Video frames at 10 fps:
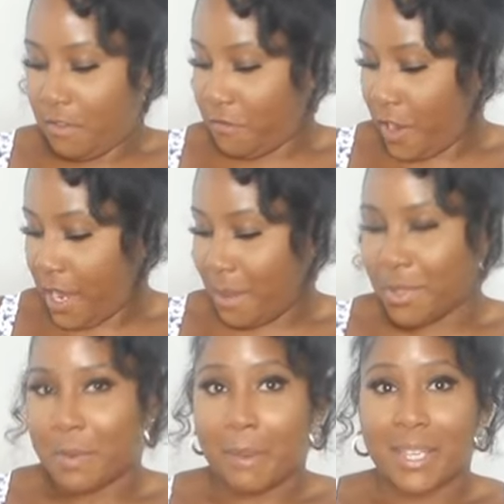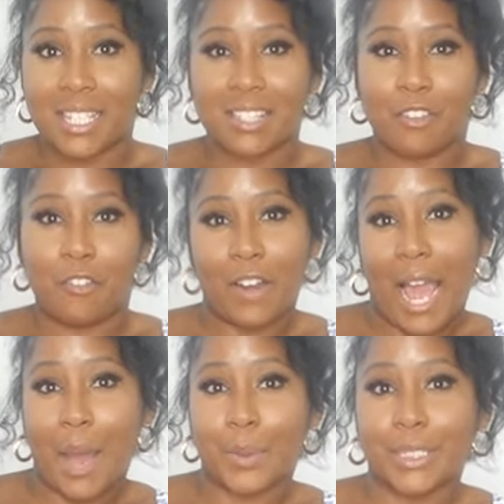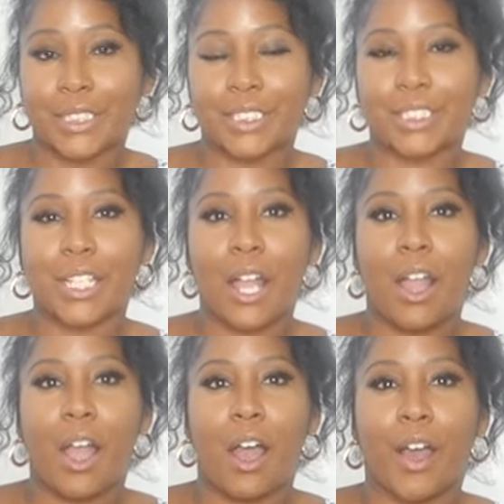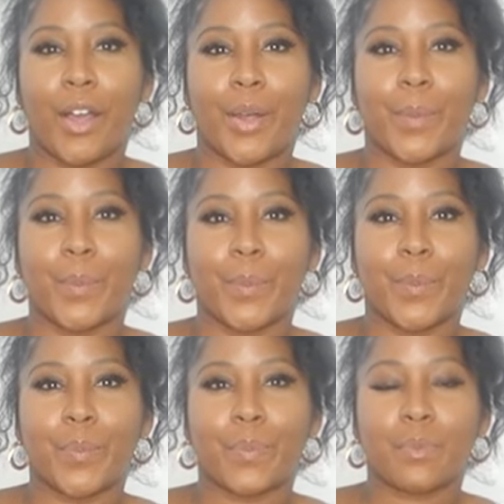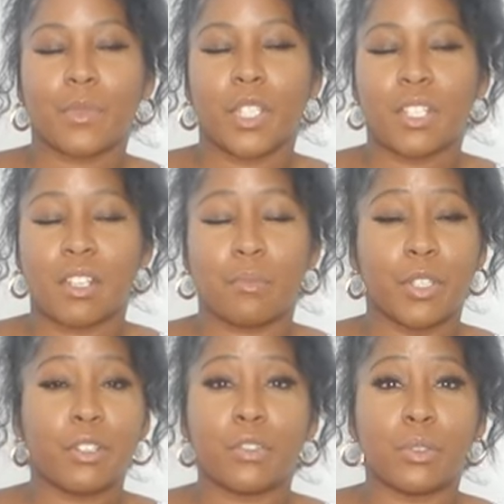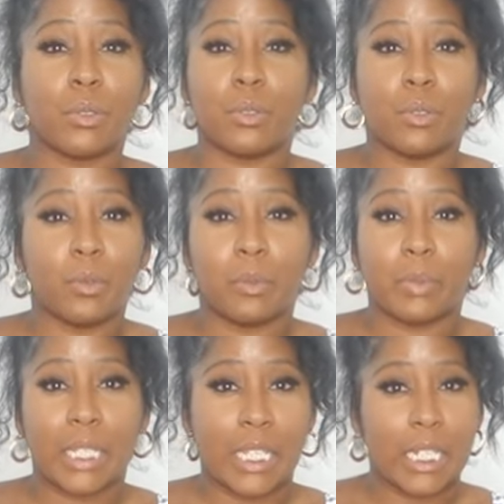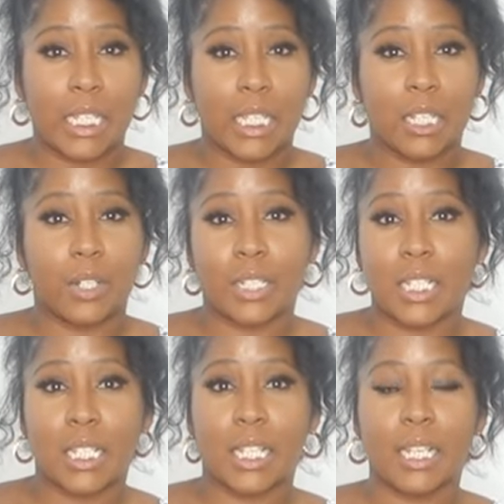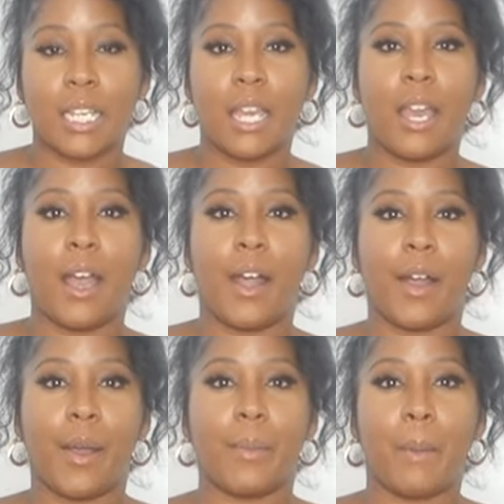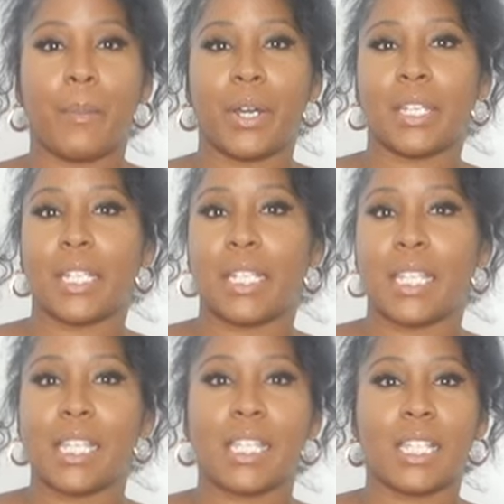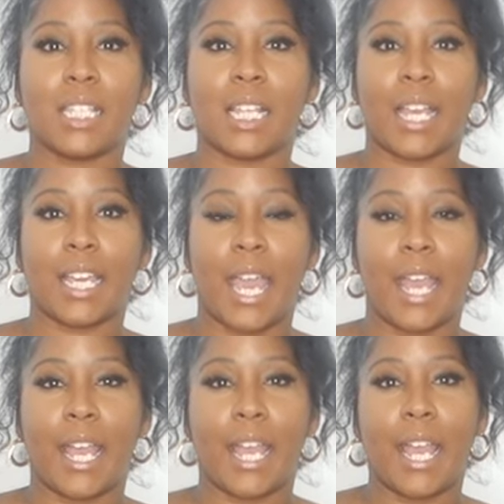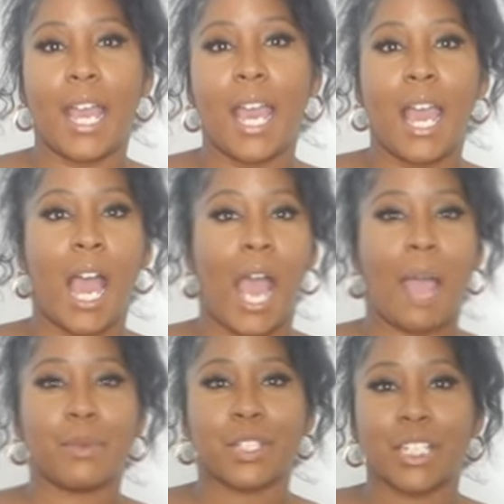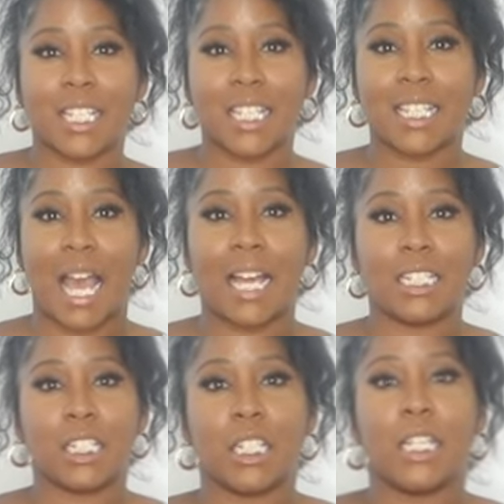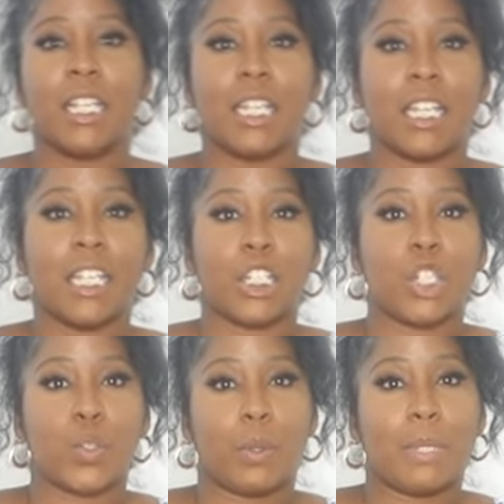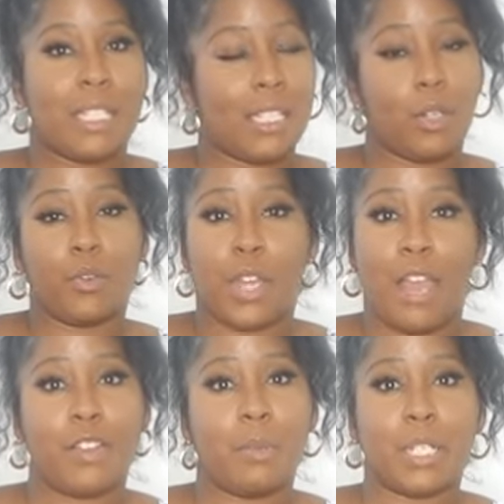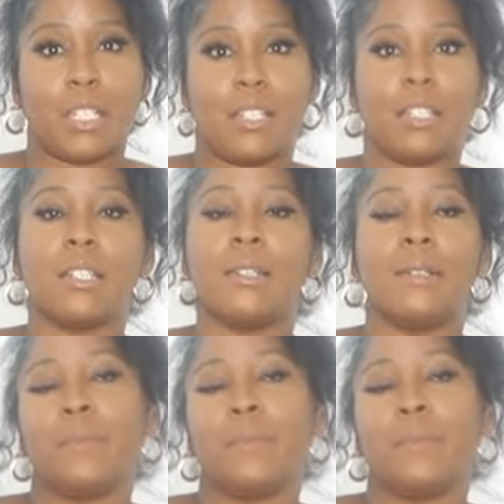vibes. Maybe it's the flowers. It's a beautiful bikini, honestly. But this is like a, I'm just gonna stand extremely still. If you're heavy busted,